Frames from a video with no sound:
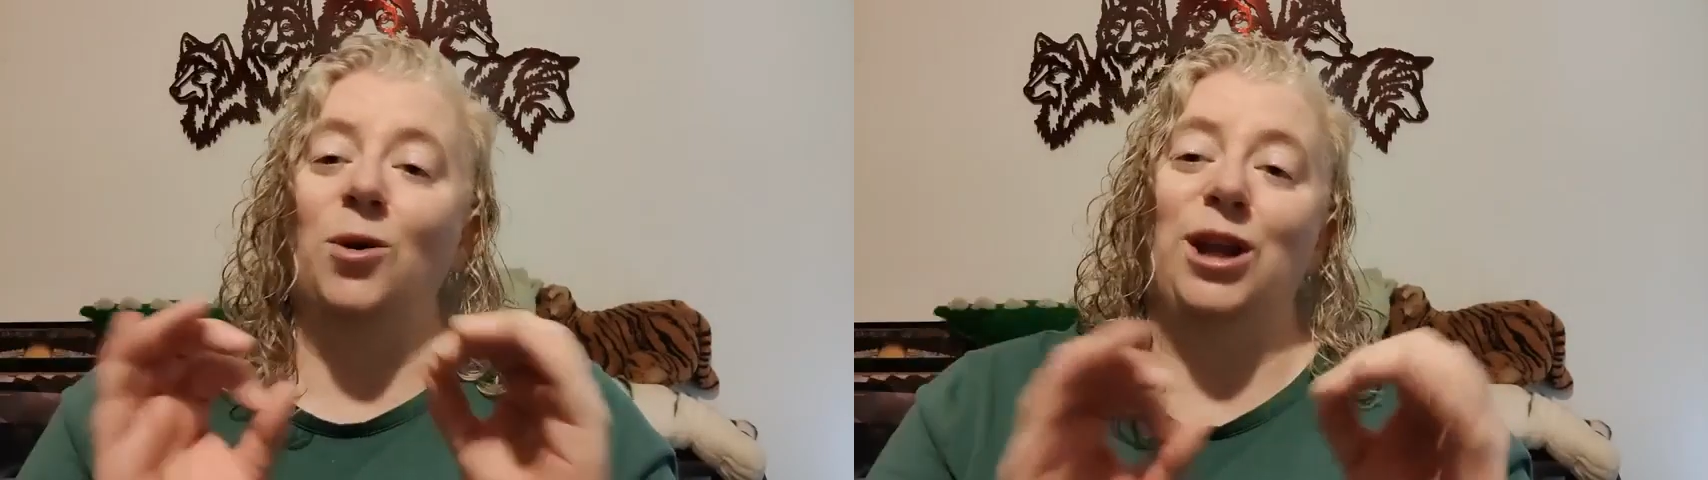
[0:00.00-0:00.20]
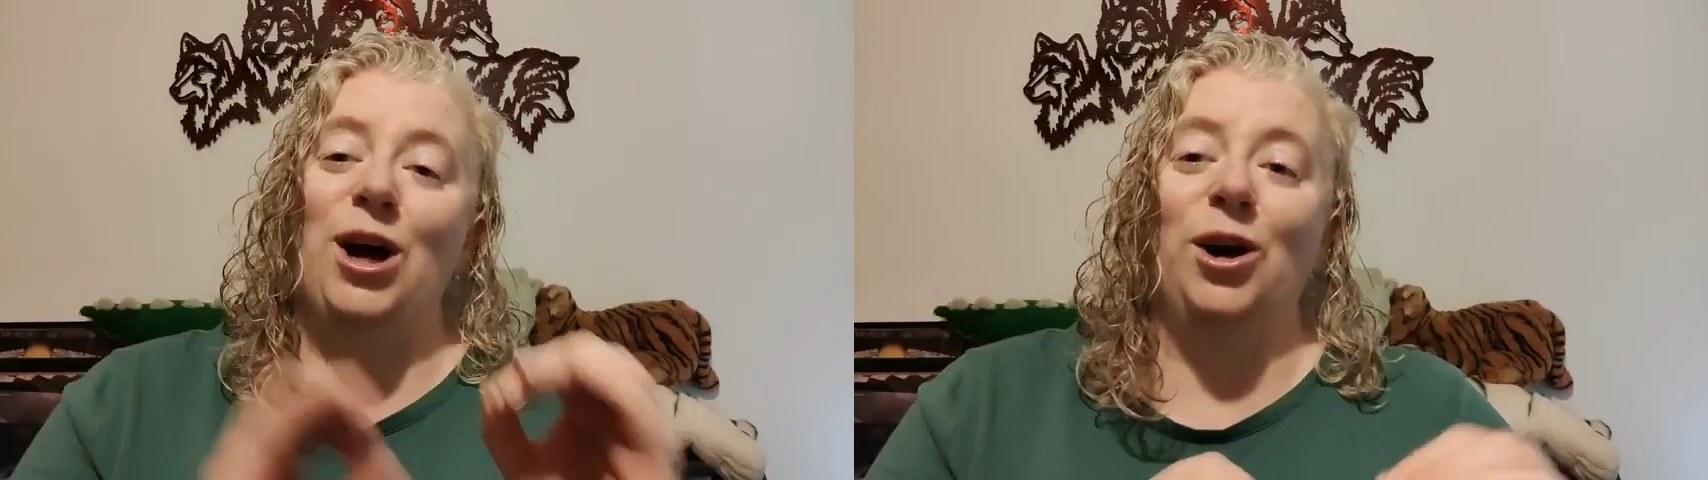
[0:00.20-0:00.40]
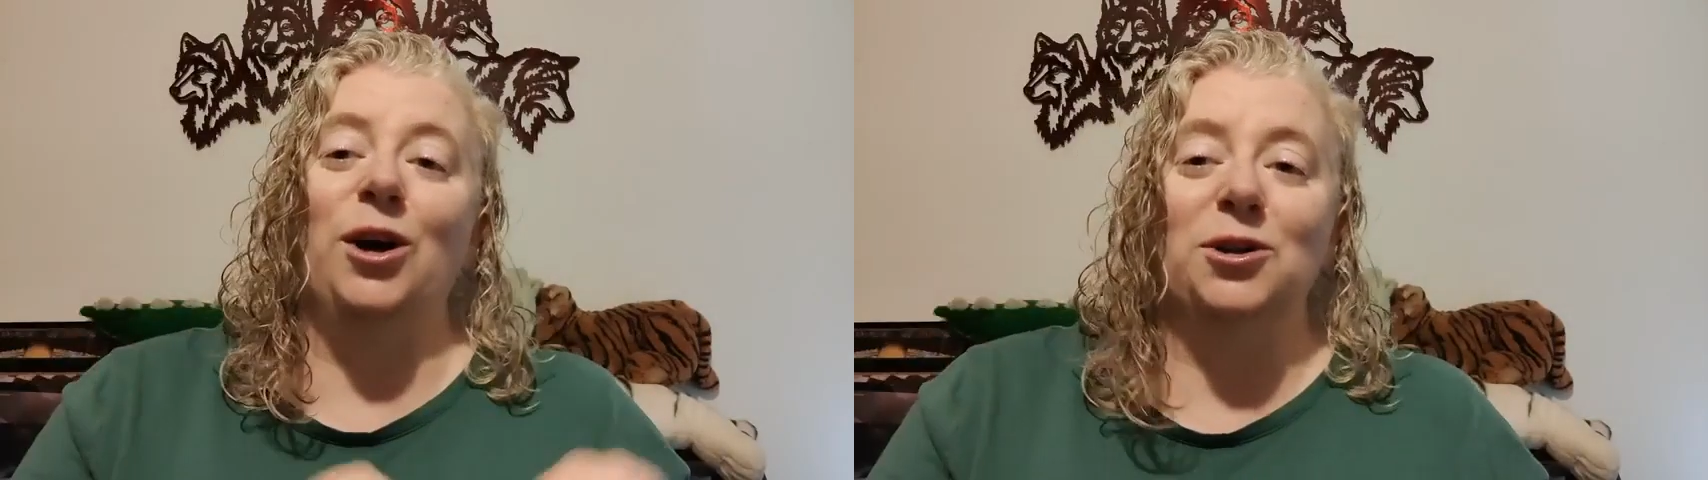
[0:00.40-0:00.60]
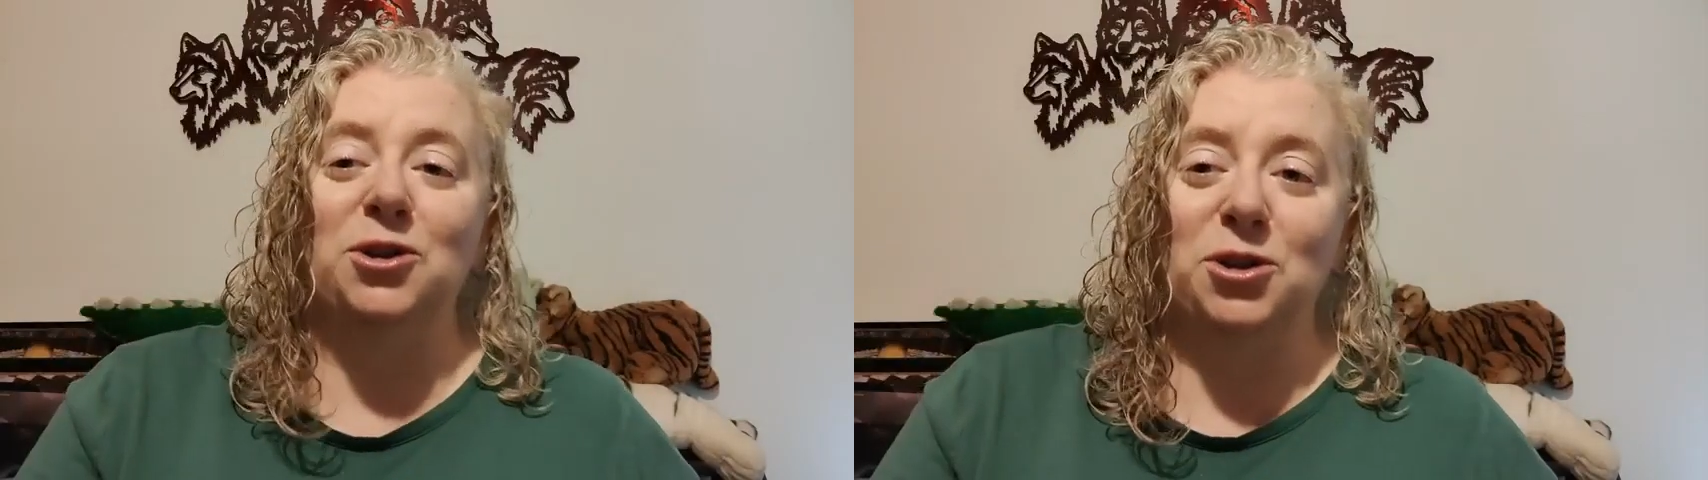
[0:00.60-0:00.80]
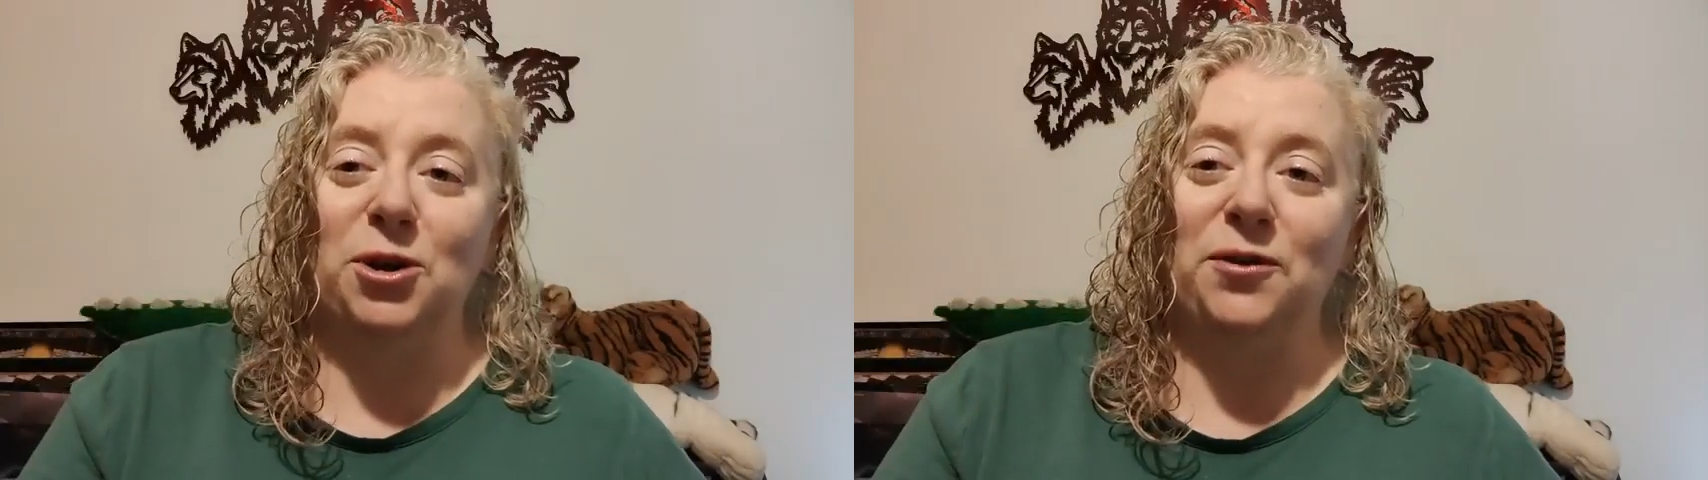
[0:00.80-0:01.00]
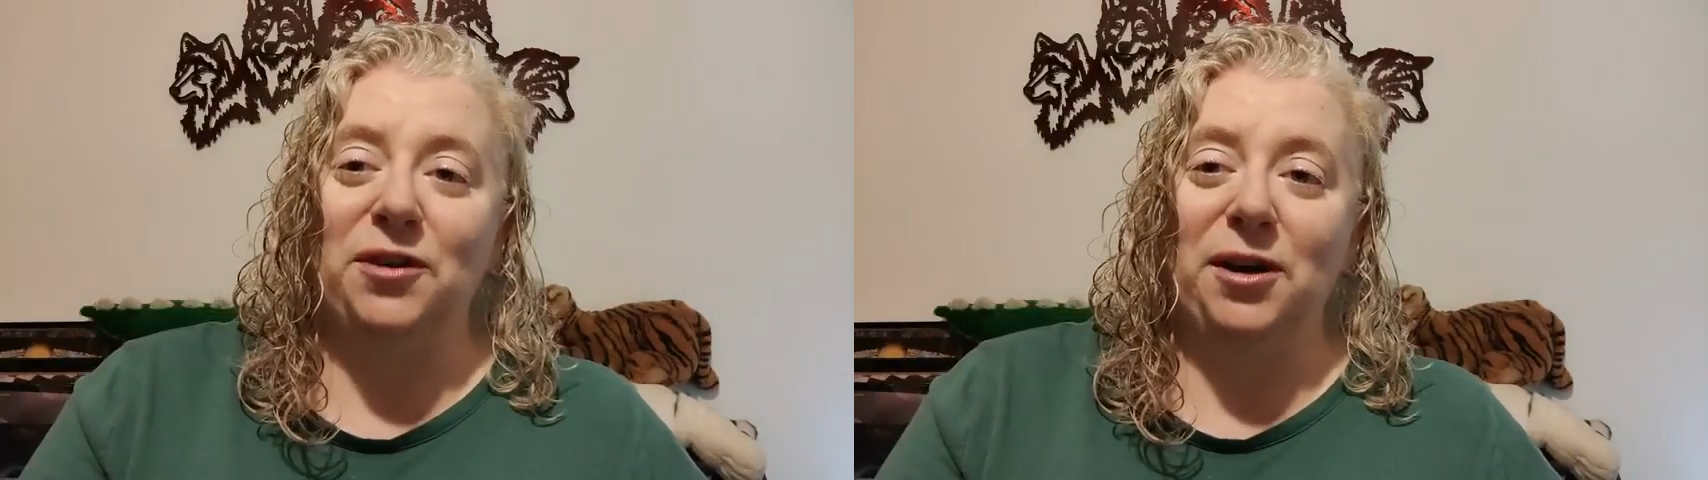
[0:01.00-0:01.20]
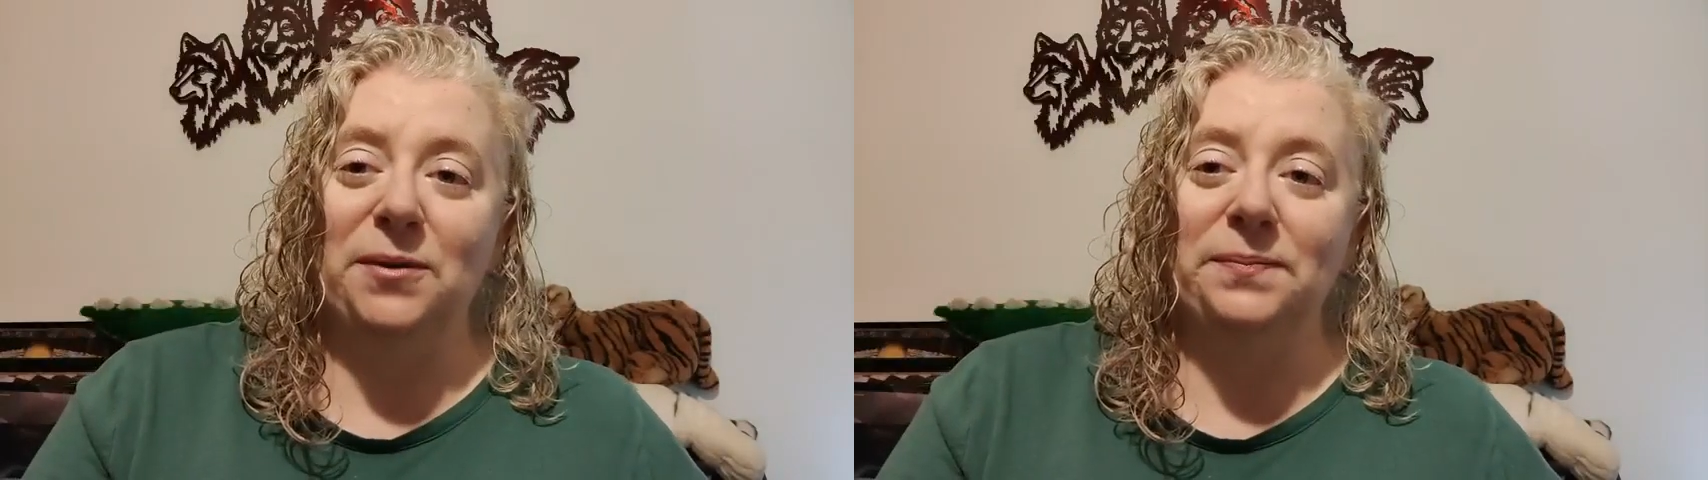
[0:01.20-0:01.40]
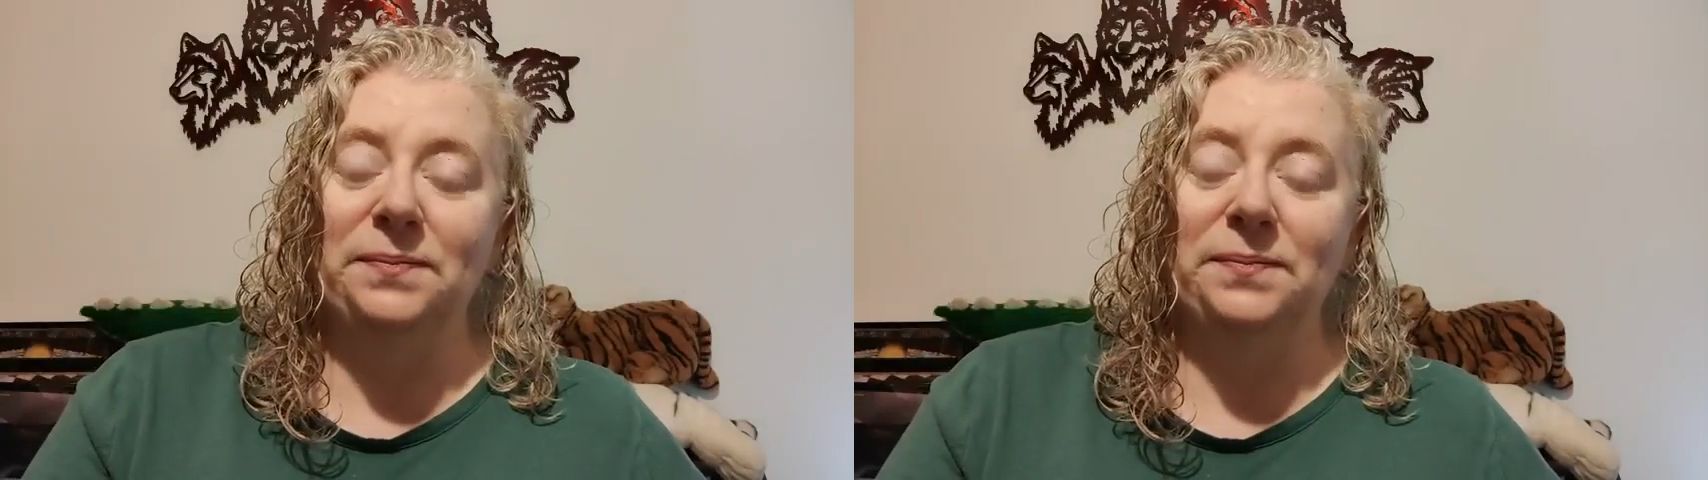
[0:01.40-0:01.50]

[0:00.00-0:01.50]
longer serve you.